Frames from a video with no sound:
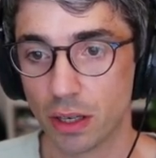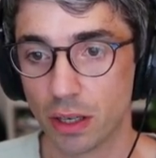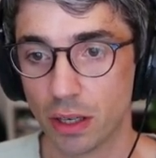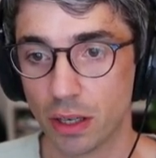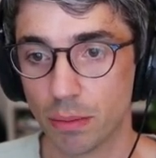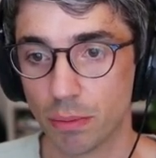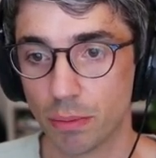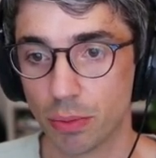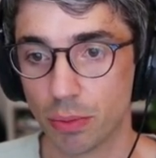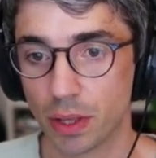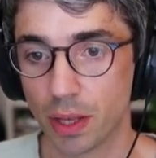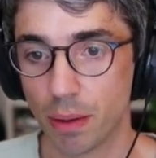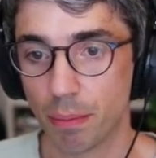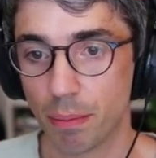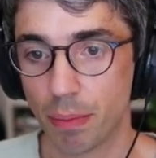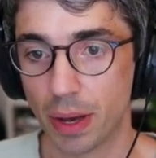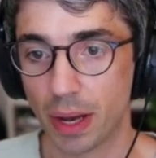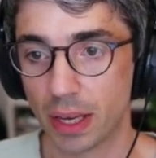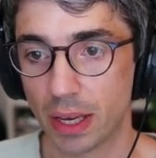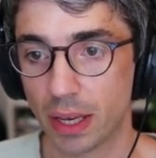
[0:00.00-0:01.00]
and put that
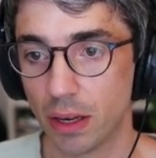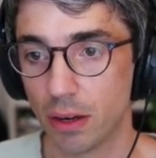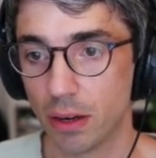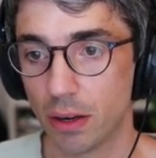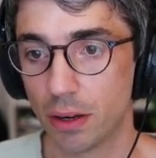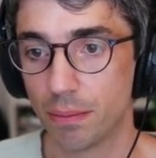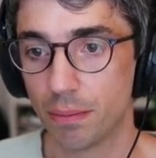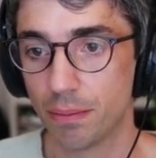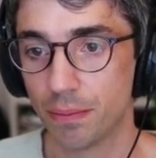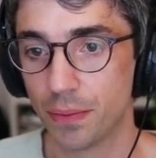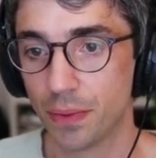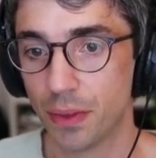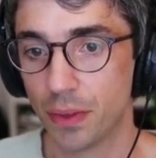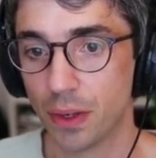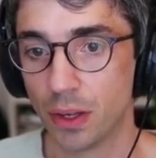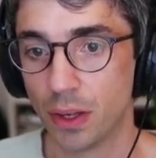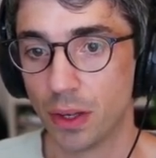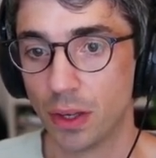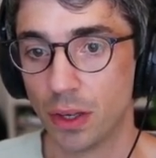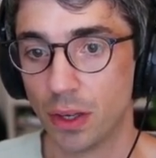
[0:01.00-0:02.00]
back here.
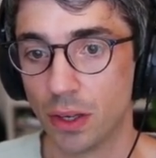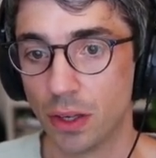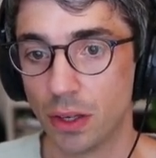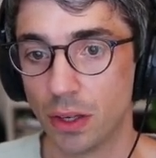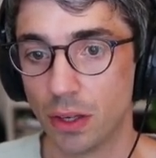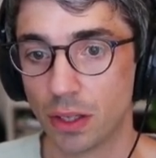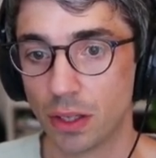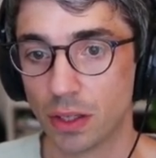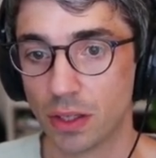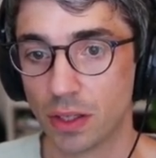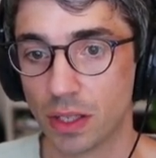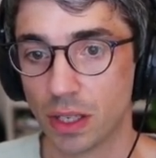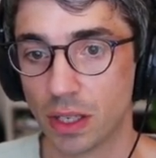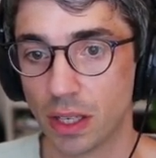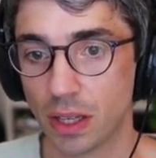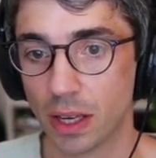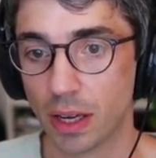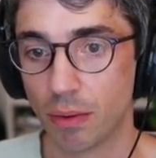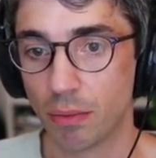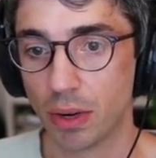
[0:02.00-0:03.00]
You can
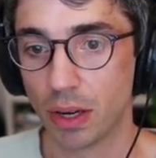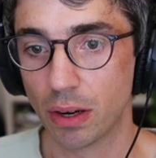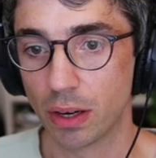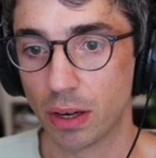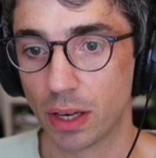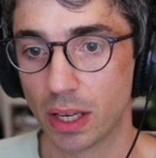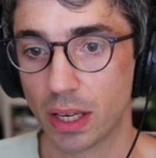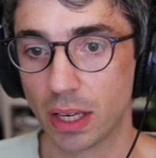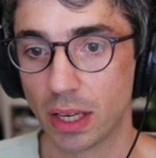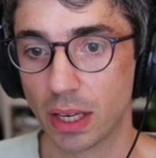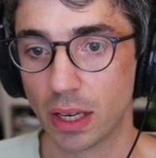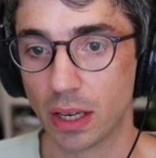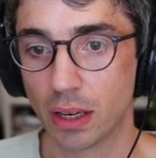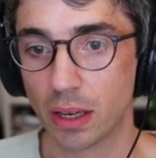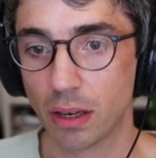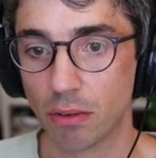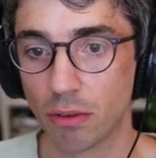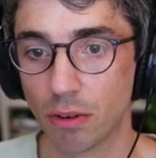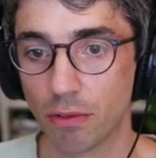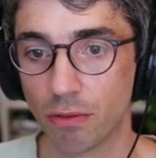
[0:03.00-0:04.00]
see that we are getting
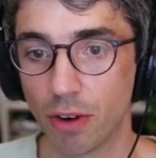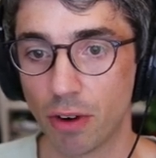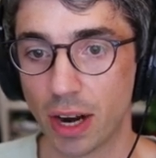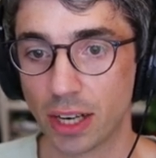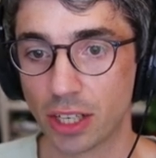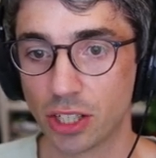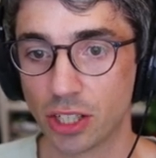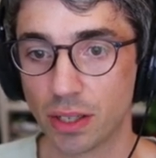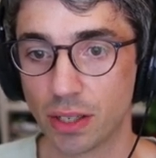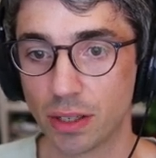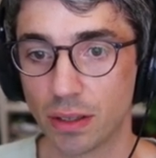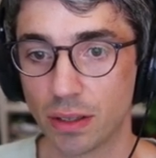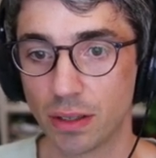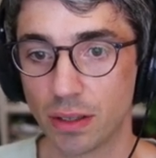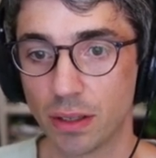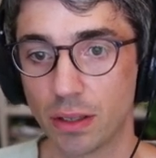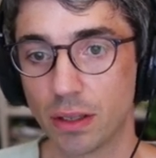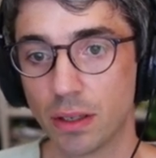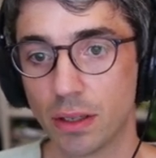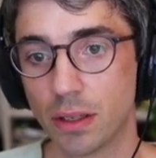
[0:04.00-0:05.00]
refraction.
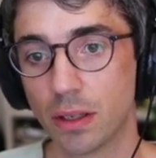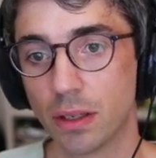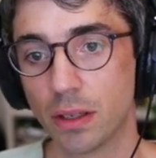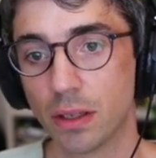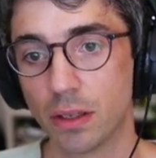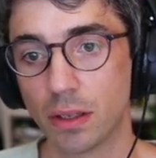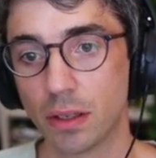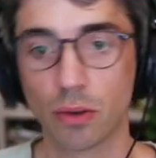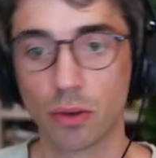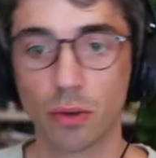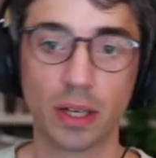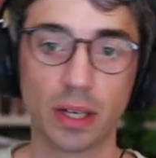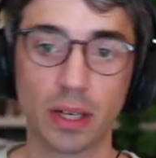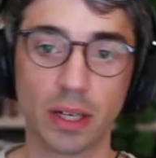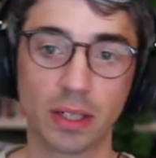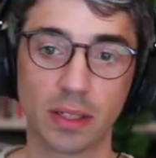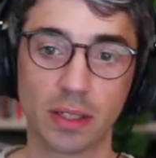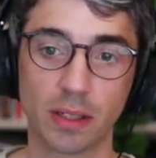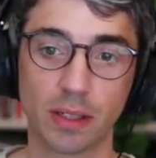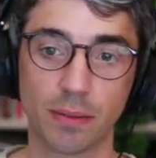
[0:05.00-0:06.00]
Quite
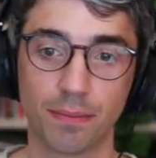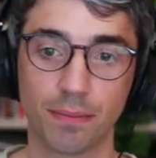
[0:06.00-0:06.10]
nice.